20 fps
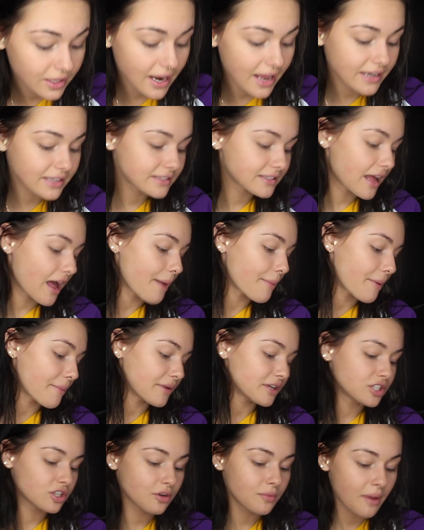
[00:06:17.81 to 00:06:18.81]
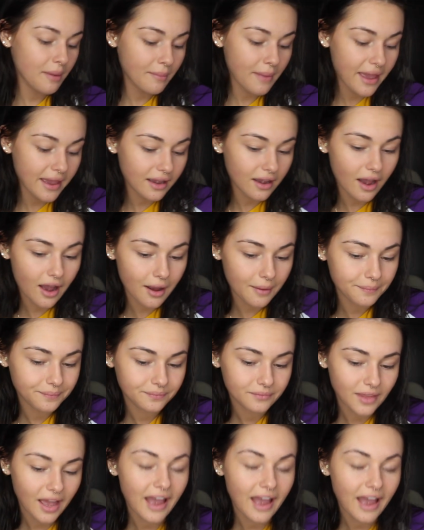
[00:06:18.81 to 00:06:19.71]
the next step I'm gonna do my makeup.